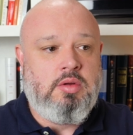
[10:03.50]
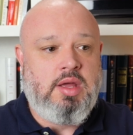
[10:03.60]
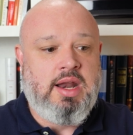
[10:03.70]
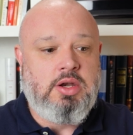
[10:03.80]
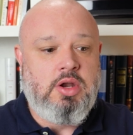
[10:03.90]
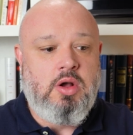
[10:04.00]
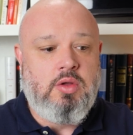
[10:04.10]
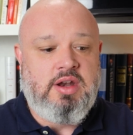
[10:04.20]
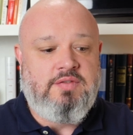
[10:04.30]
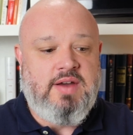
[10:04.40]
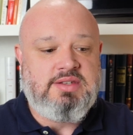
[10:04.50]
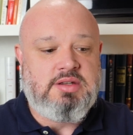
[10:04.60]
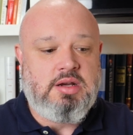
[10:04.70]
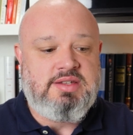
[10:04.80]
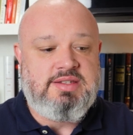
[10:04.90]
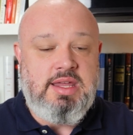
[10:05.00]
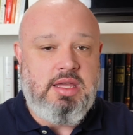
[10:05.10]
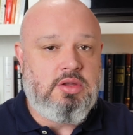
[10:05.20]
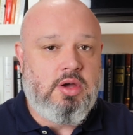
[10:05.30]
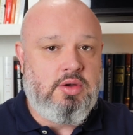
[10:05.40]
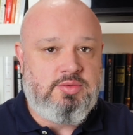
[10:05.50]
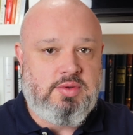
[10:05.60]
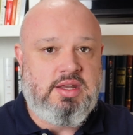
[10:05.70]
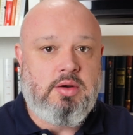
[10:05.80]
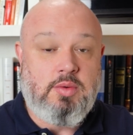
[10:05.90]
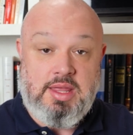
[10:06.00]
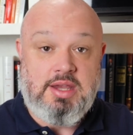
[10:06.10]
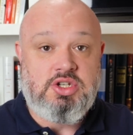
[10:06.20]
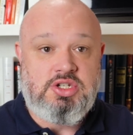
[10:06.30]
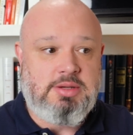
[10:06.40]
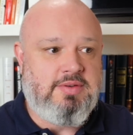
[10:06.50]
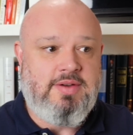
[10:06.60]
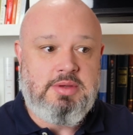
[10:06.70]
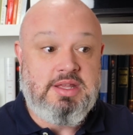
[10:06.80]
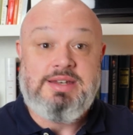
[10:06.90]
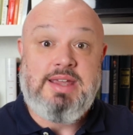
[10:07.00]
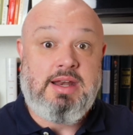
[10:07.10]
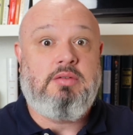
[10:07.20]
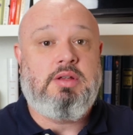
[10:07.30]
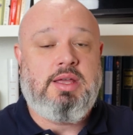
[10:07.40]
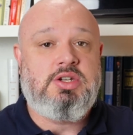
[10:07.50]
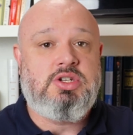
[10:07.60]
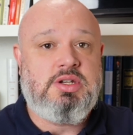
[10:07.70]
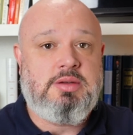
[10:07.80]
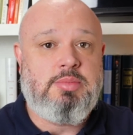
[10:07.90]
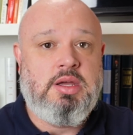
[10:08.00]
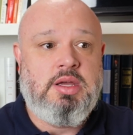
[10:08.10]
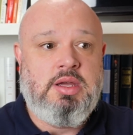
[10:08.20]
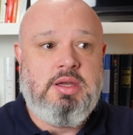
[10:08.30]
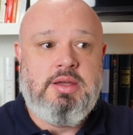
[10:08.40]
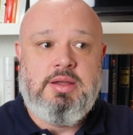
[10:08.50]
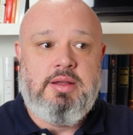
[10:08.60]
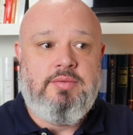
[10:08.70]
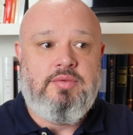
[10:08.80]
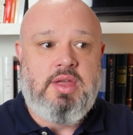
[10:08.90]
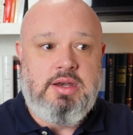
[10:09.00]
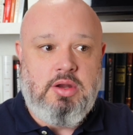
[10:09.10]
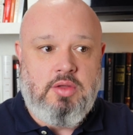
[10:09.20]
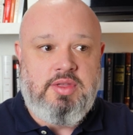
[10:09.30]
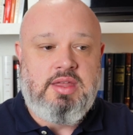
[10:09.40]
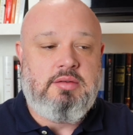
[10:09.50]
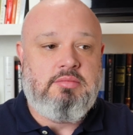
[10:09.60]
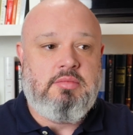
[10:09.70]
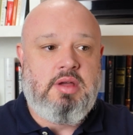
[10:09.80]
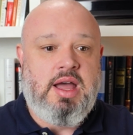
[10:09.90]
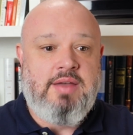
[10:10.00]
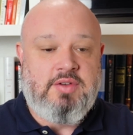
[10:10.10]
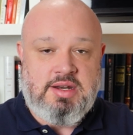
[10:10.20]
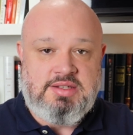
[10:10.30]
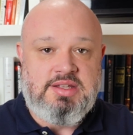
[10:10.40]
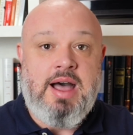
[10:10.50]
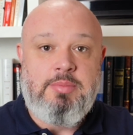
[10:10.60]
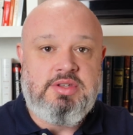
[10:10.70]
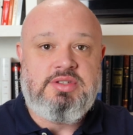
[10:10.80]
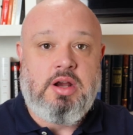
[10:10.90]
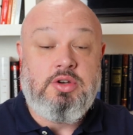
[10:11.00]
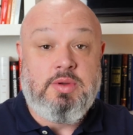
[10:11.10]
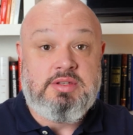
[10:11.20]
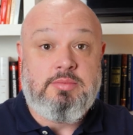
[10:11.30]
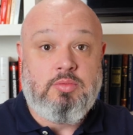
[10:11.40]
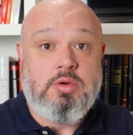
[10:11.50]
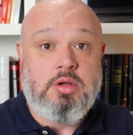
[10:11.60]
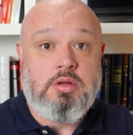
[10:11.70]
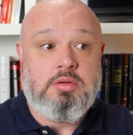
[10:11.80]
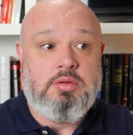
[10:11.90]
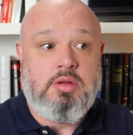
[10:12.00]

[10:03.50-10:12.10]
And I know that if I start seeing those within a relationship, if I'm in a dating relationship, I know that I've got to stop and start doing some real